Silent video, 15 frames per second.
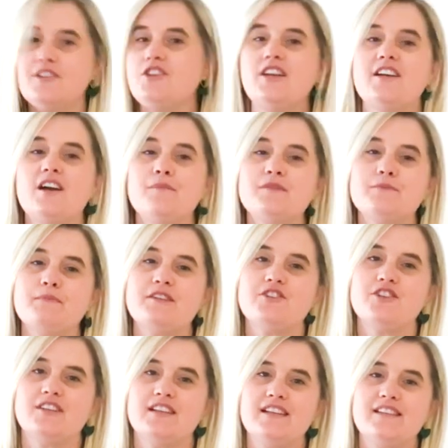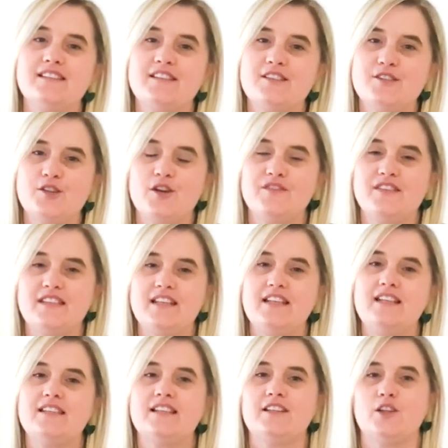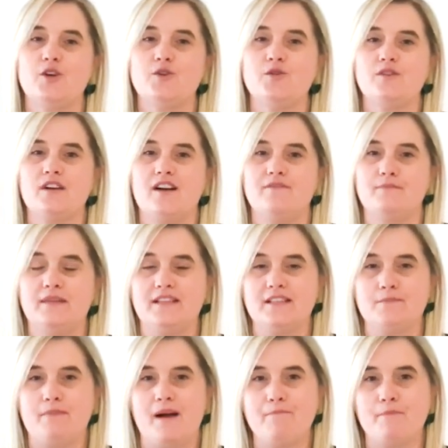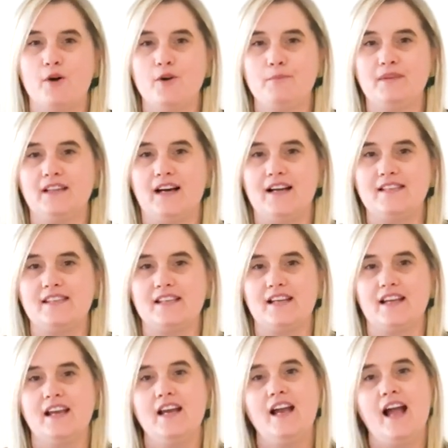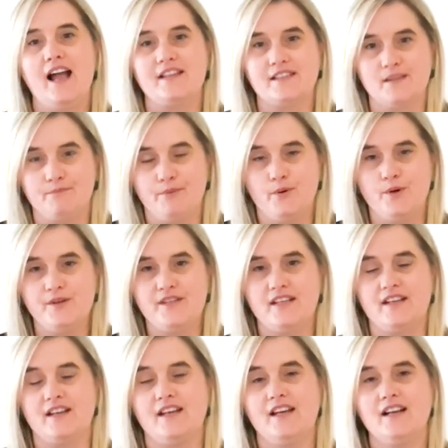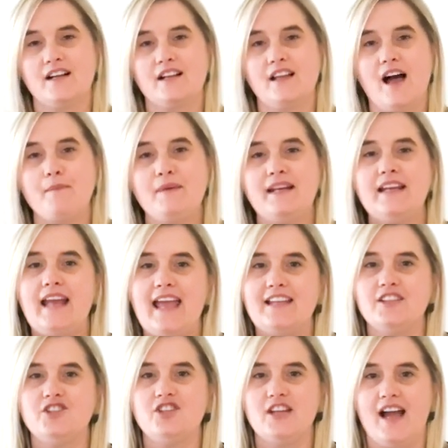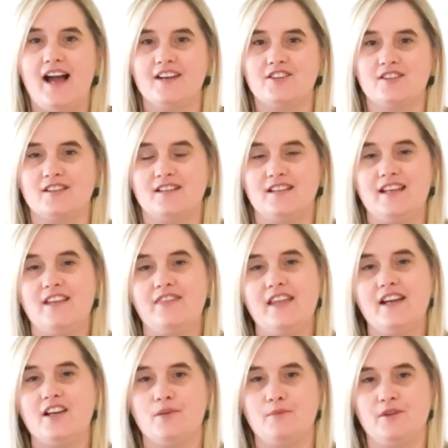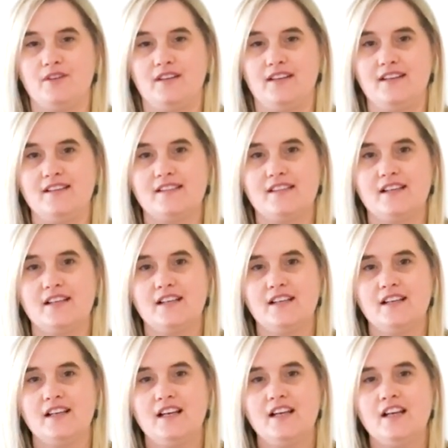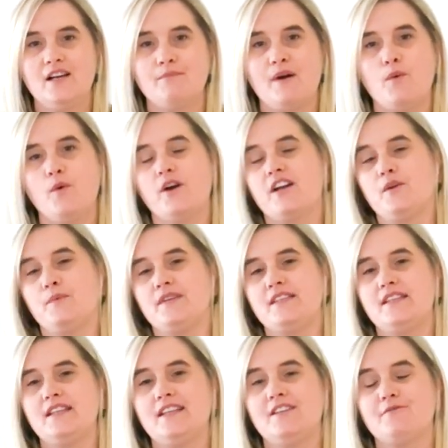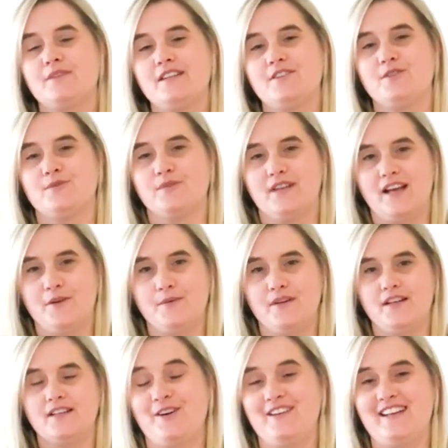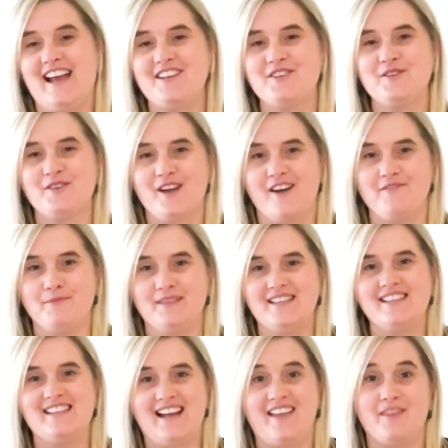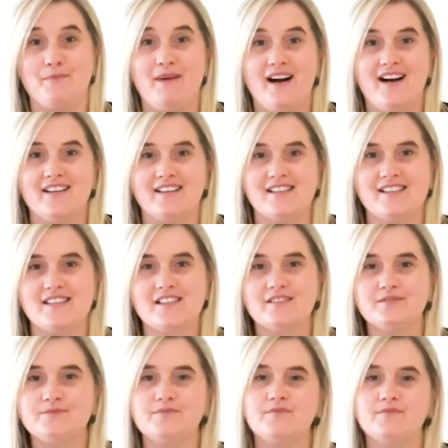GCOM's mission is to serve cities and local governments by mobilizing and supporting climate and energy action in their communities by working with city and regional networks, national governments, and other partners.